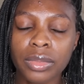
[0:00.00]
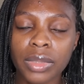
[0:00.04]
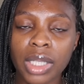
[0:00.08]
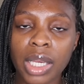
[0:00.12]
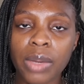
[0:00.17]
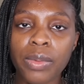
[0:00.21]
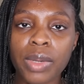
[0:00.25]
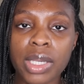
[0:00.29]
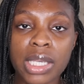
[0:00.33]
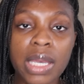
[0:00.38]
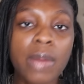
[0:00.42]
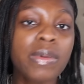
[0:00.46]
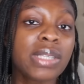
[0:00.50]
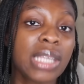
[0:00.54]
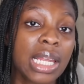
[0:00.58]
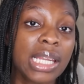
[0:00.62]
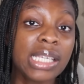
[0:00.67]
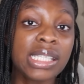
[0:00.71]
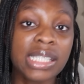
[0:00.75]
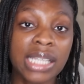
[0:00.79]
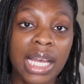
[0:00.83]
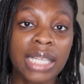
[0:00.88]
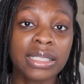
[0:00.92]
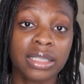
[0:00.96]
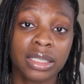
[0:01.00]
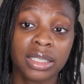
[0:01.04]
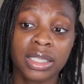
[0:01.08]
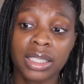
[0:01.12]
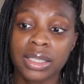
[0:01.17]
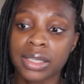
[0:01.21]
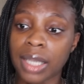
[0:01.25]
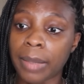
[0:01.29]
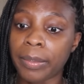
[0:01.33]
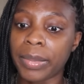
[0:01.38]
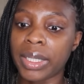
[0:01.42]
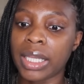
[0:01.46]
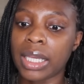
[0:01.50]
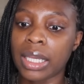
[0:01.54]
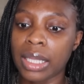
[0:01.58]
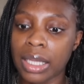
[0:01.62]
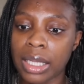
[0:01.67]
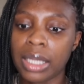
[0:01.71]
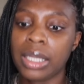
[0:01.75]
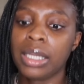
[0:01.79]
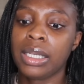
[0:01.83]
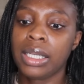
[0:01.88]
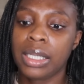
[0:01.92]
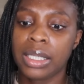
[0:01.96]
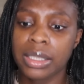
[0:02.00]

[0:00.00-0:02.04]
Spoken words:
it was at least nice to see somebody